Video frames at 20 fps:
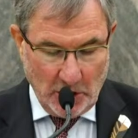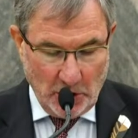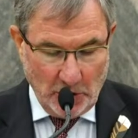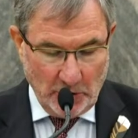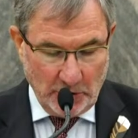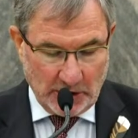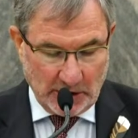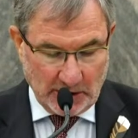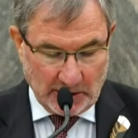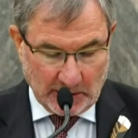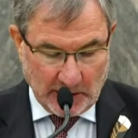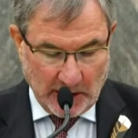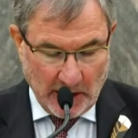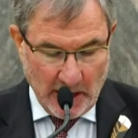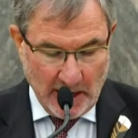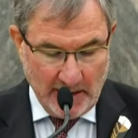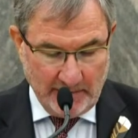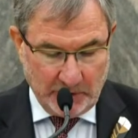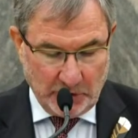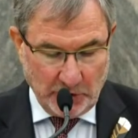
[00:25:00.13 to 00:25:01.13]
who
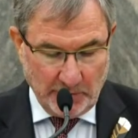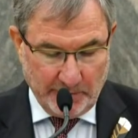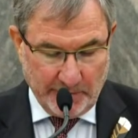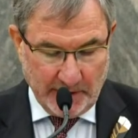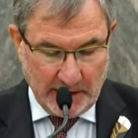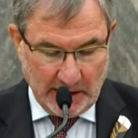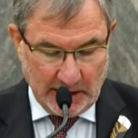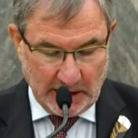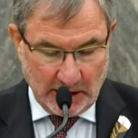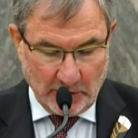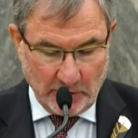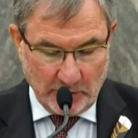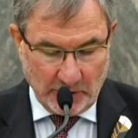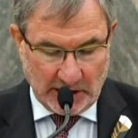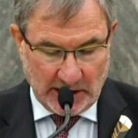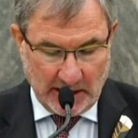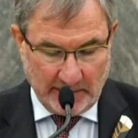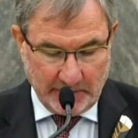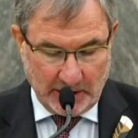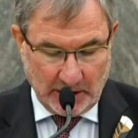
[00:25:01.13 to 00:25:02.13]
subscribe to political
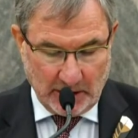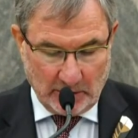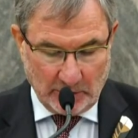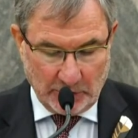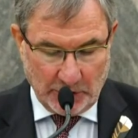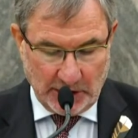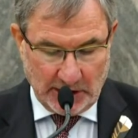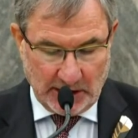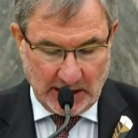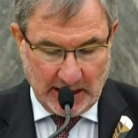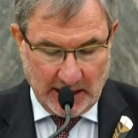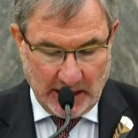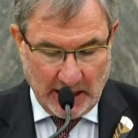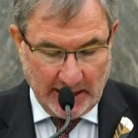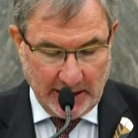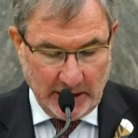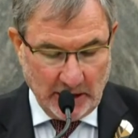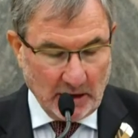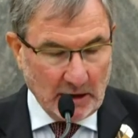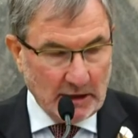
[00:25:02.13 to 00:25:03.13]
subcultures and
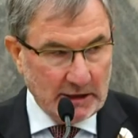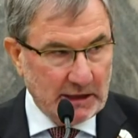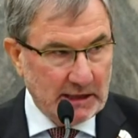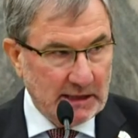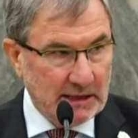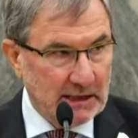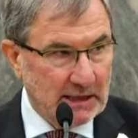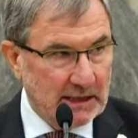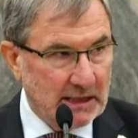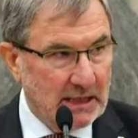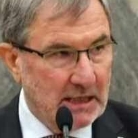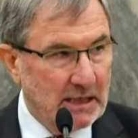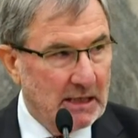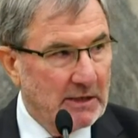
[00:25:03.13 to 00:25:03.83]
ideologies